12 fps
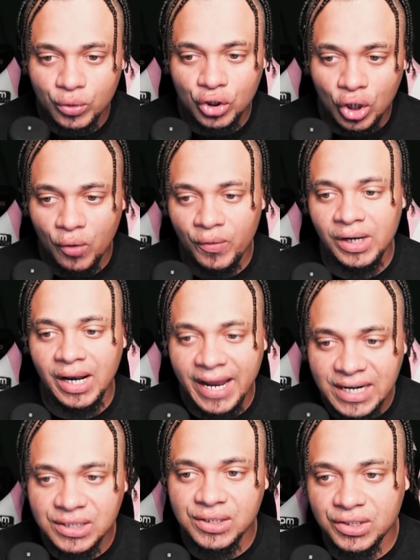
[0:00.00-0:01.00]
your
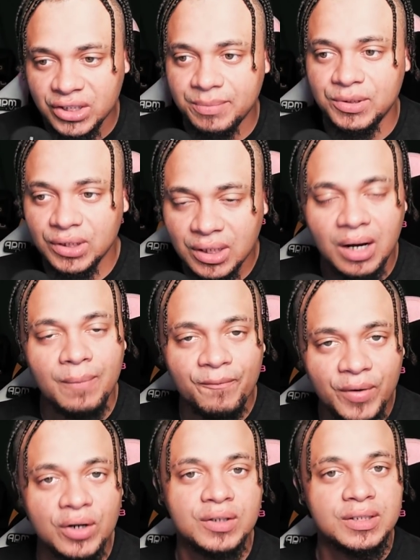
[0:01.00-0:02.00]
relationship should come
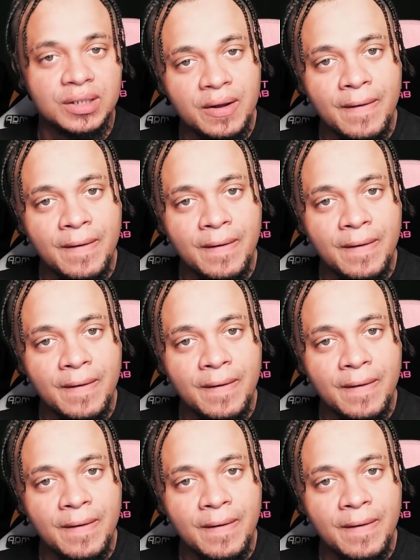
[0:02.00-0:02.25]
first.